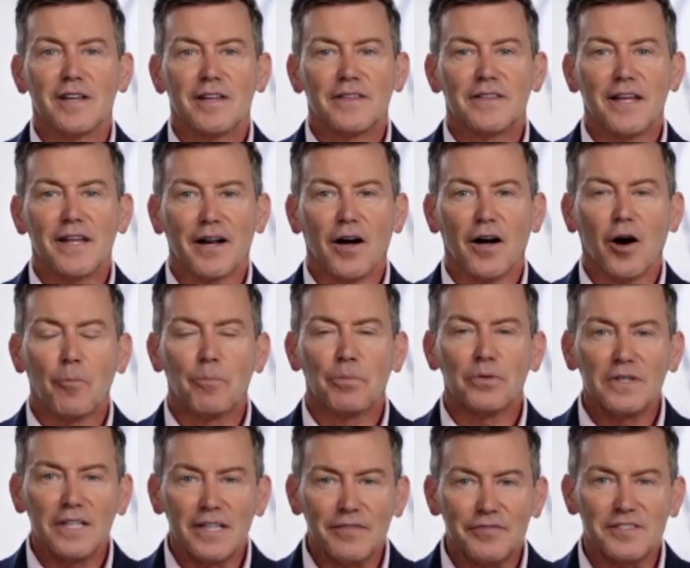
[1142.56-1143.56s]
that
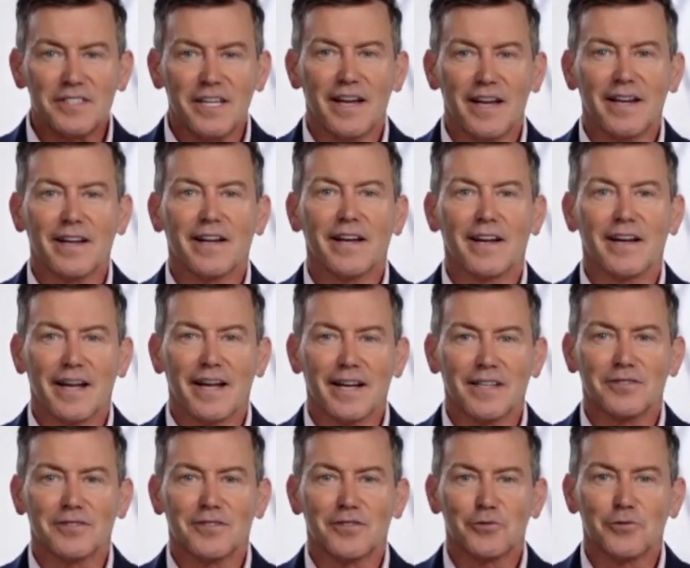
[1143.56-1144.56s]
uplifts and connects
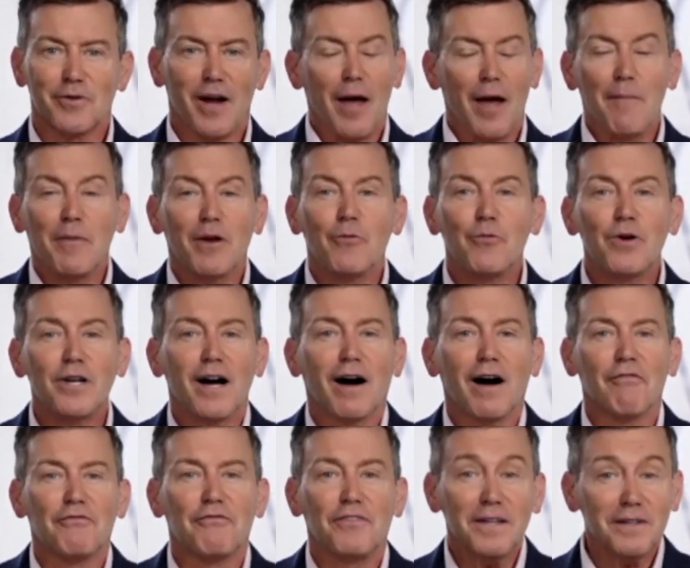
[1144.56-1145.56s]
us, right? I mean, we all
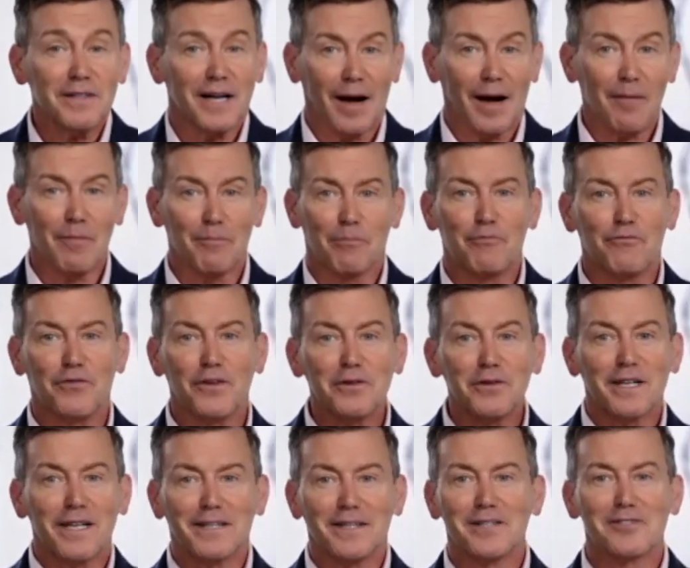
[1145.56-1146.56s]
feel it. I'm feeling
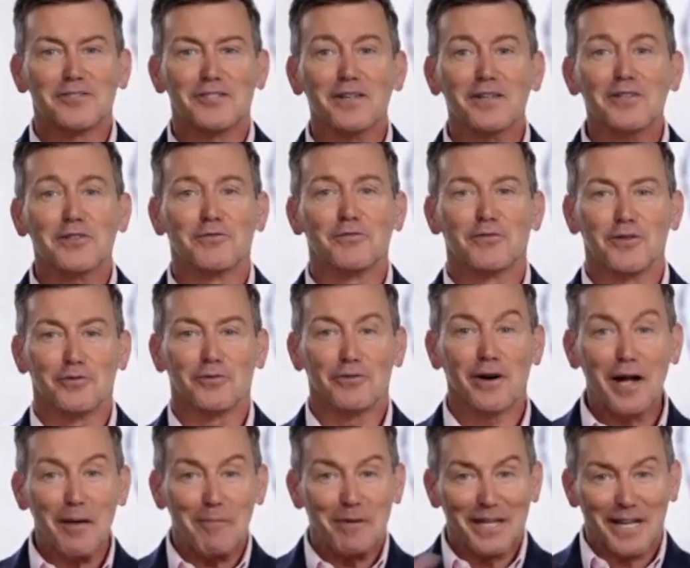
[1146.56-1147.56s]
in this interview, right? I
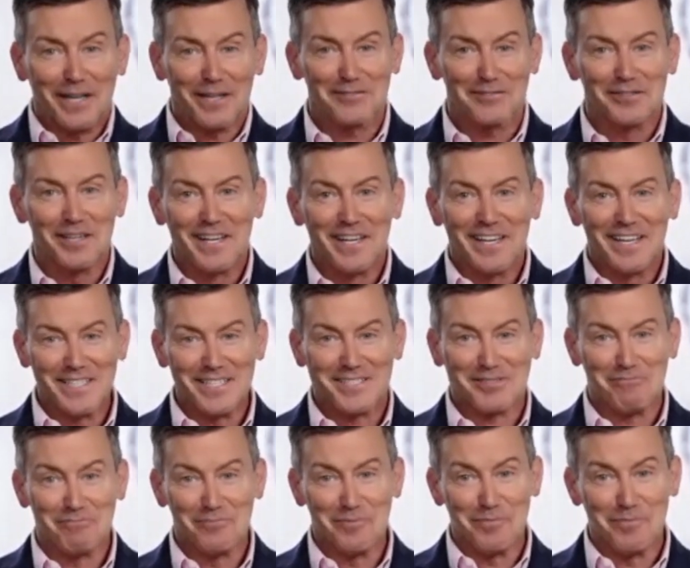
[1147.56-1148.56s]
mean, it's
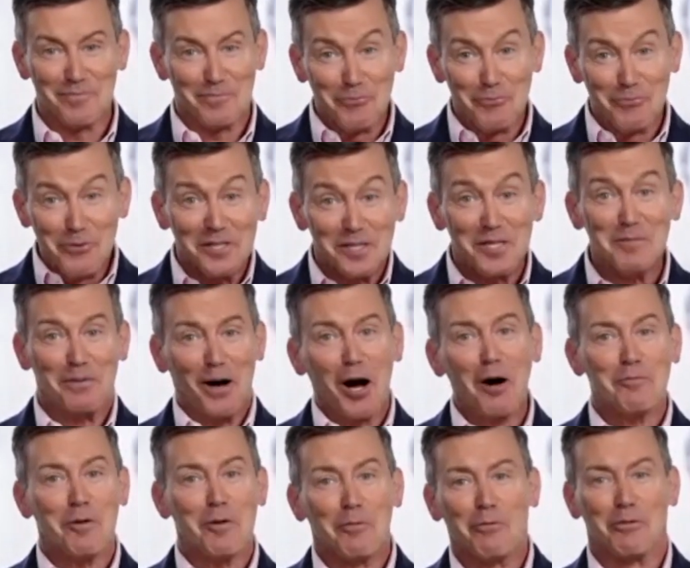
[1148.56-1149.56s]
really
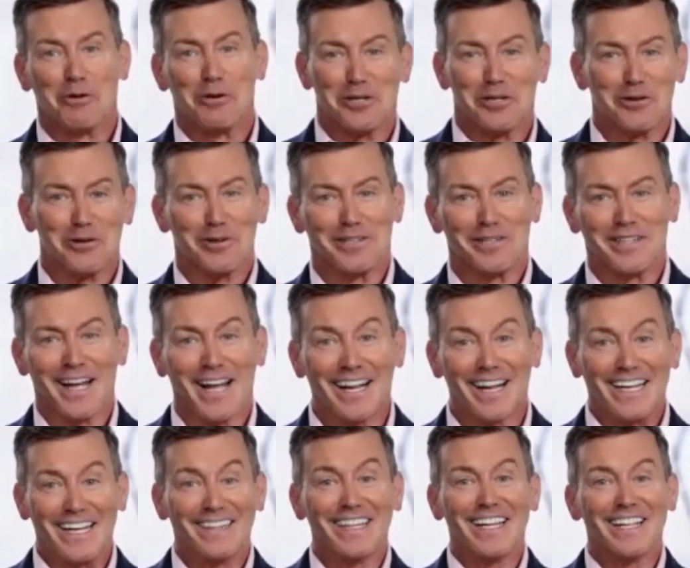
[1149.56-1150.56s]
palpable when you're
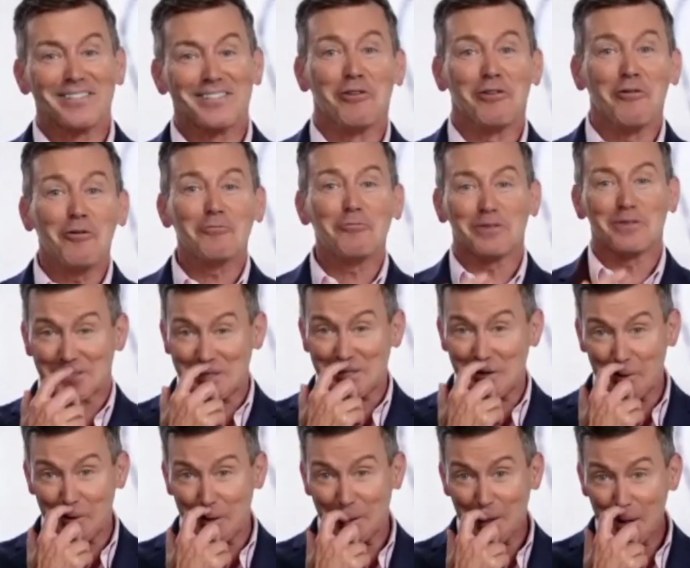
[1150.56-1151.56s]
in that zone with
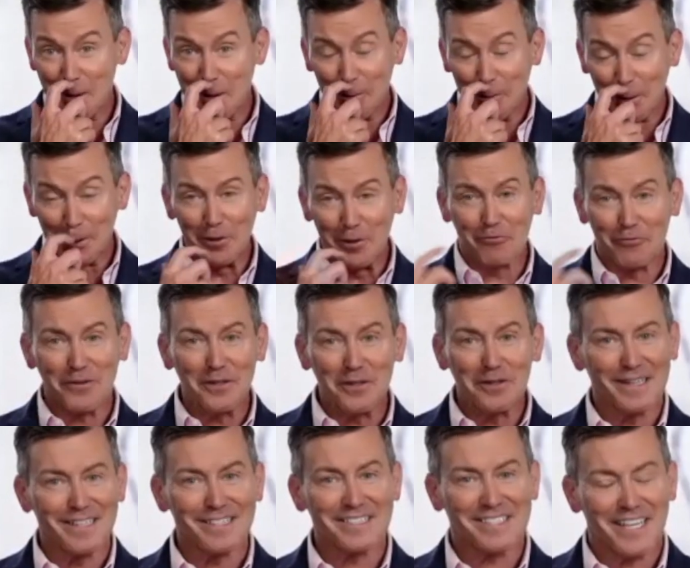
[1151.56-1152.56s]
someone where you're feeling
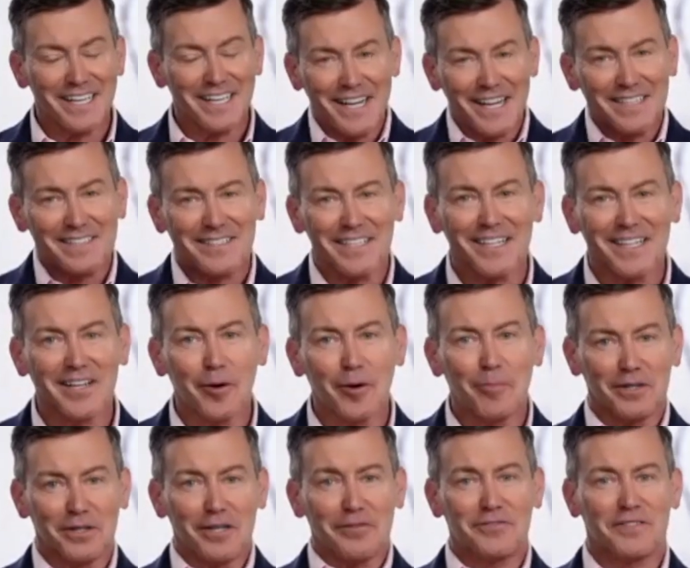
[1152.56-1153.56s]
this connecting and
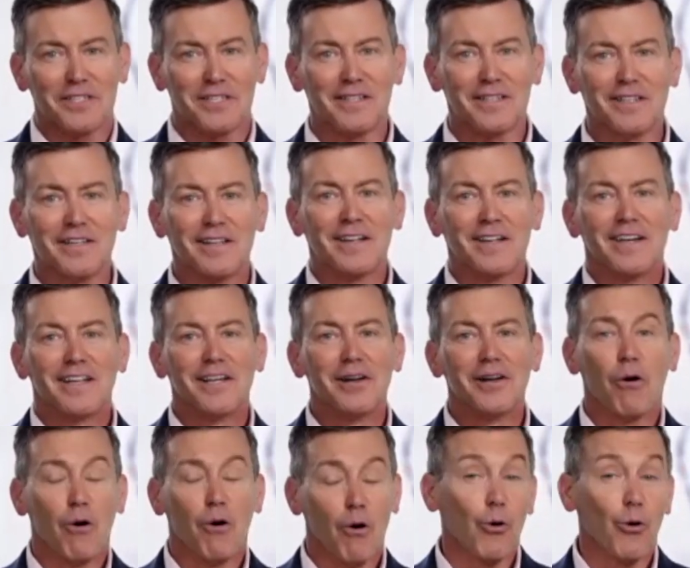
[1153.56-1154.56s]
uplifting,
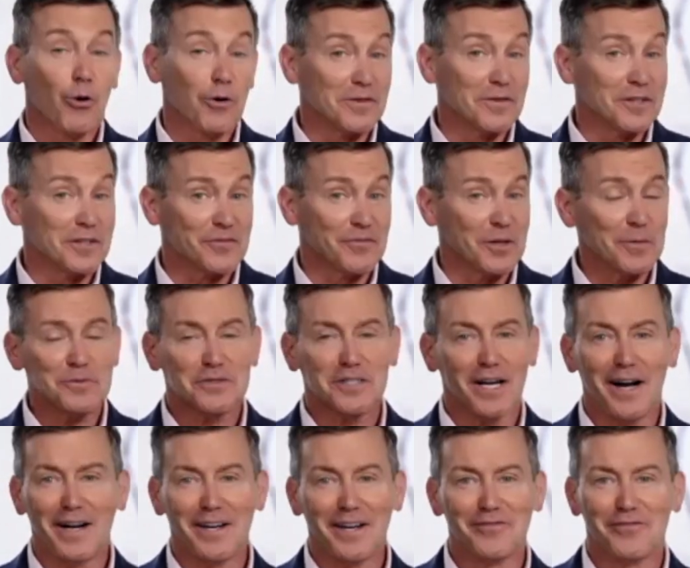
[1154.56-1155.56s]
or on this flip
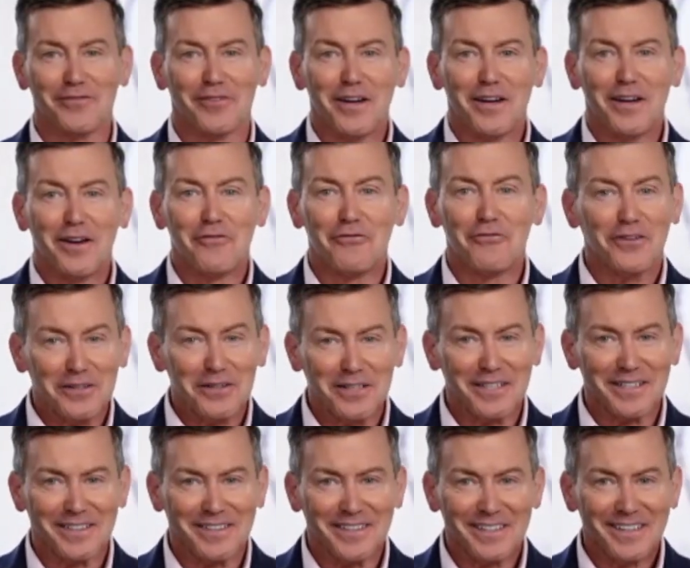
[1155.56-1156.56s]
side of
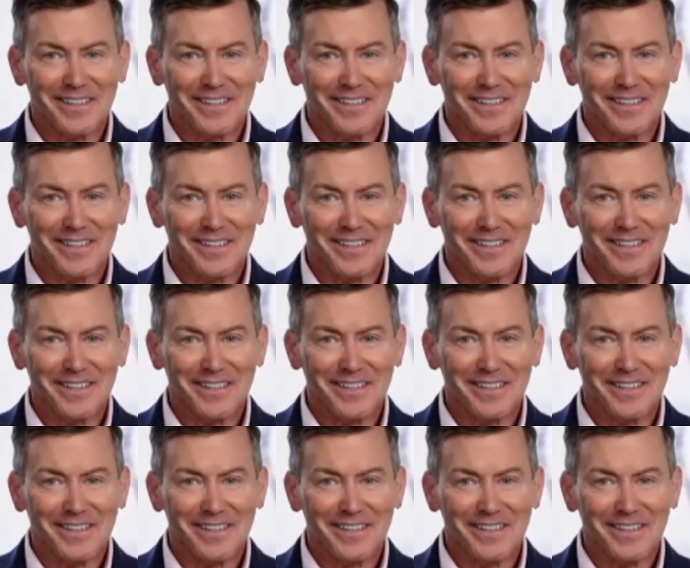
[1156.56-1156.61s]
feeling